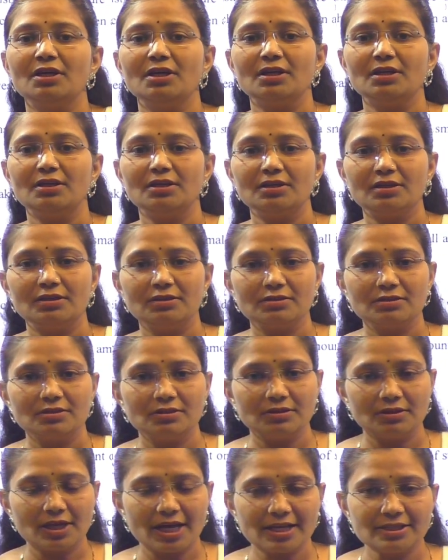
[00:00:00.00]

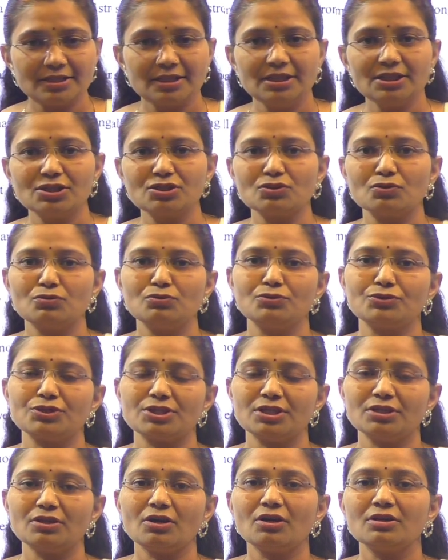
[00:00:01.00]
acidic
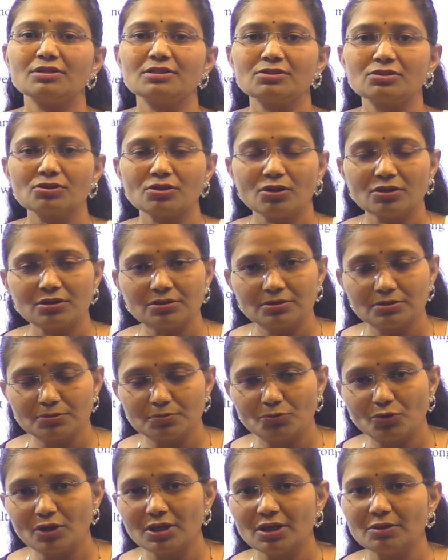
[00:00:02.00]
solution or
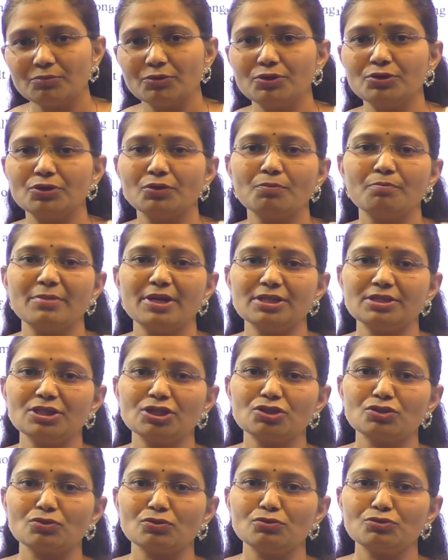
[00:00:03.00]
small amount of
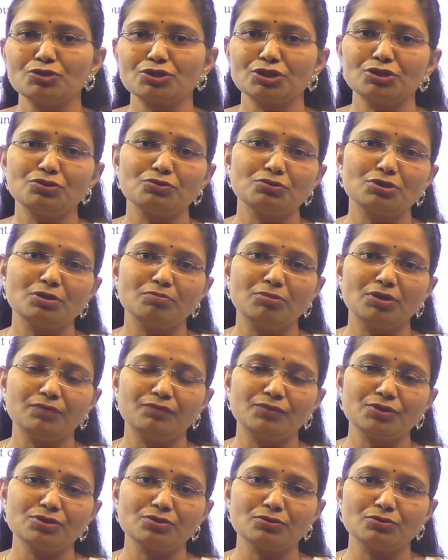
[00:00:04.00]
basic solution to the
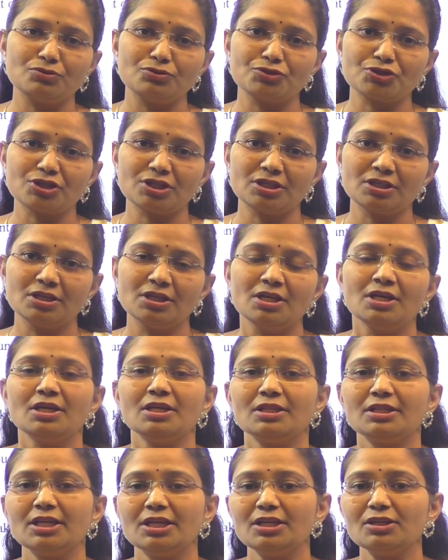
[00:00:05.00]
buffer solution,
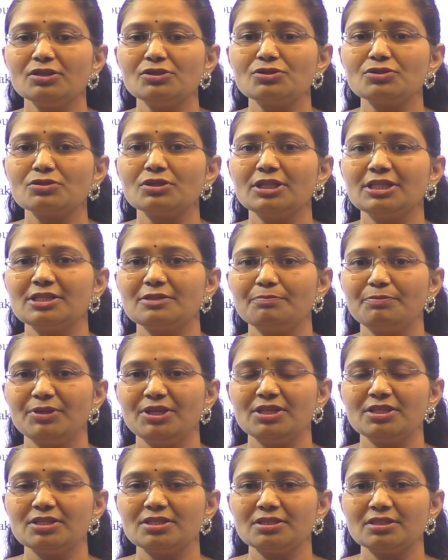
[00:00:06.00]
then also its
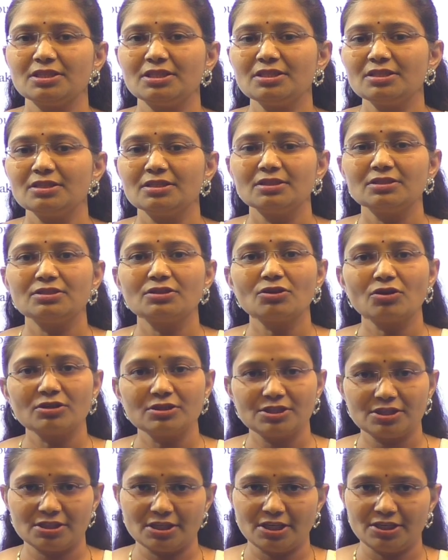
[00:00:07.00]
pH is
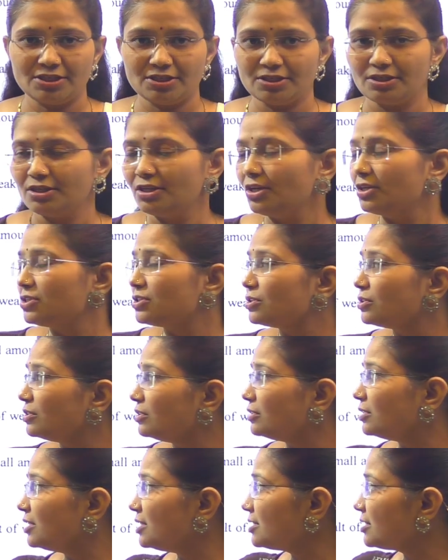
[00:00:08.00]
not changed.
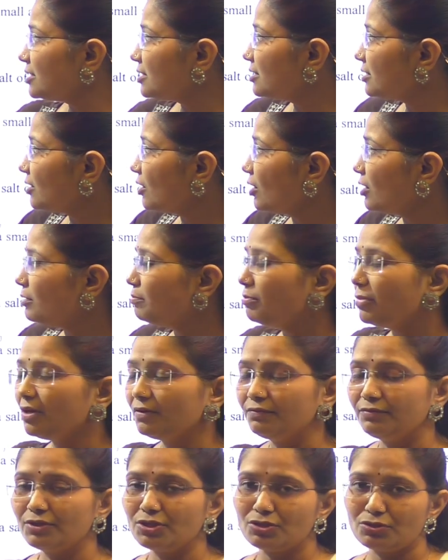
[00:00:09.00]
So this is called
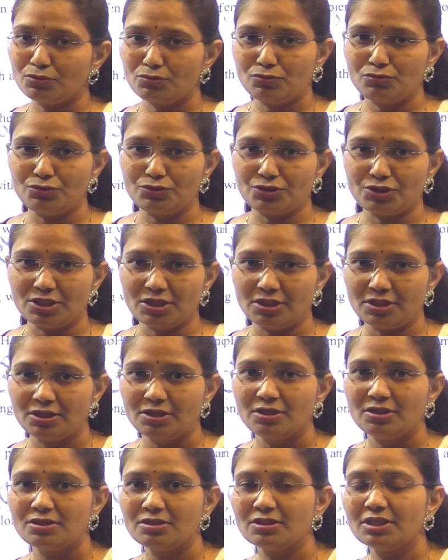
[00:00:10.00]
buffer solution.
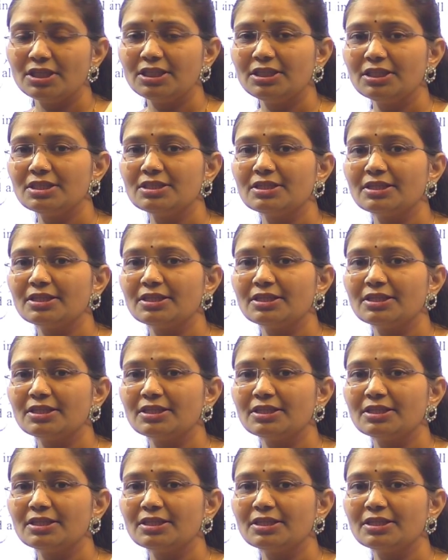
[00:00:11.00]
So it is